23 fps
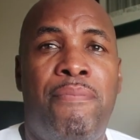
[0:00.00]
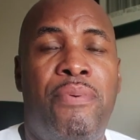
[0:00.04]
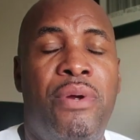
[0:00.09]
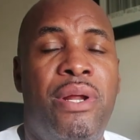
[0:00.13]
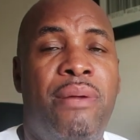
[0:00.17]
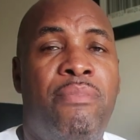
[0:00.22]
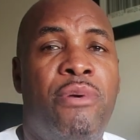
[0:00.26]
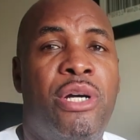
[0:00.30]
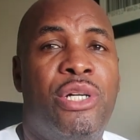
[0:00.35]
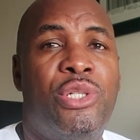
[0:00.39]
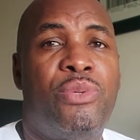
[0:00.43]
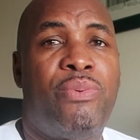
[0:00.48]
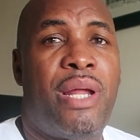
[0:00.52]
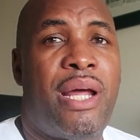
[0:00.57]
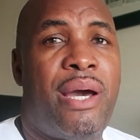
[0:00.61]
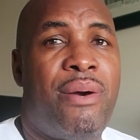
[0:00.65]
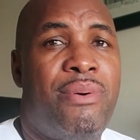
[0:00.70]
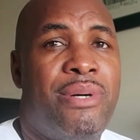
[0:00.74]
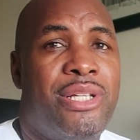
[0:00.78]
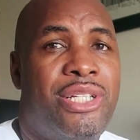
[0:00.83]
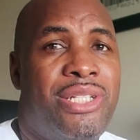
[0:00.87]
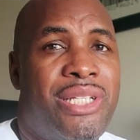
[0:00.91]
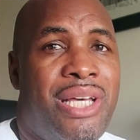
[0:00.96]
Pretty much what
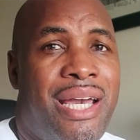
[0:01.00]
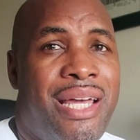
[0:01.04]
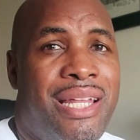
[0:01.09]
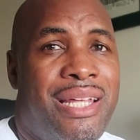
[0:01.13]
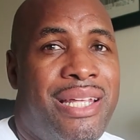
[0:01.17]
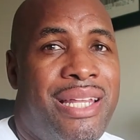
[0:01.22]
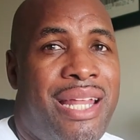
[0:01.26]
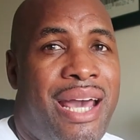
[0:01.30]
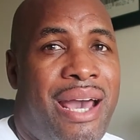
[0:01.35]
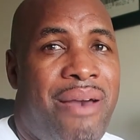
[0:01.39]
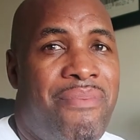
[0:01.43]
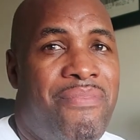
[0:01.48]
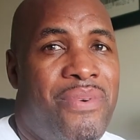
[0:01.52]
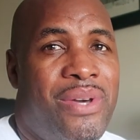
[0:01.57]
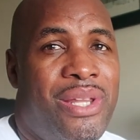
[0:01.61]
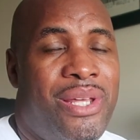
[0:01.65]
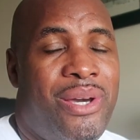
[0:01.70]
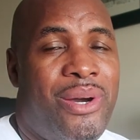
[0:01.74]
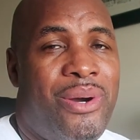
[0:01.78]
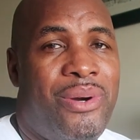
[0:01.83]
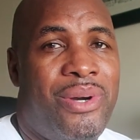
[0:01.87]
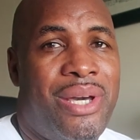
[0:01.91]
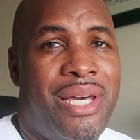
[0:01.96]
I was saying in that
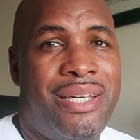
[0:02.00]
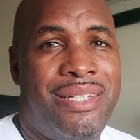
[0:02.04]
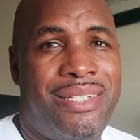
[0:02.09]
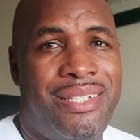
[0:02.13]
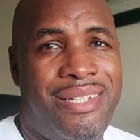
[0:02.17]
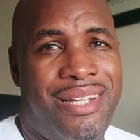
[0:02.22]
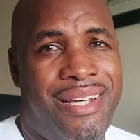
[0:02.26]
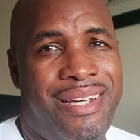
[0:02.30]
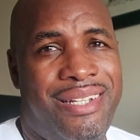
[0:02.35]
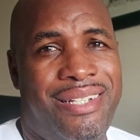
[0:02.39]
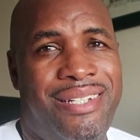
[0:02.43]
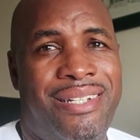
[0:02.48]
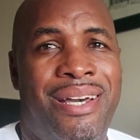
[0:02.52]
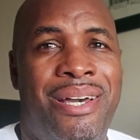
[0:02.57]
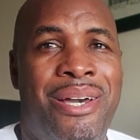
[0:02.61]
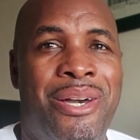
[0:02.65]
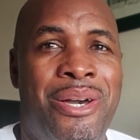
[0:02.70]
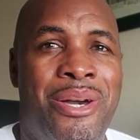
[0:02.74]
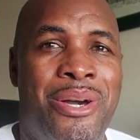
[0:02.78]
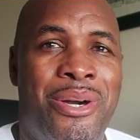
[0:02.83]
video is this.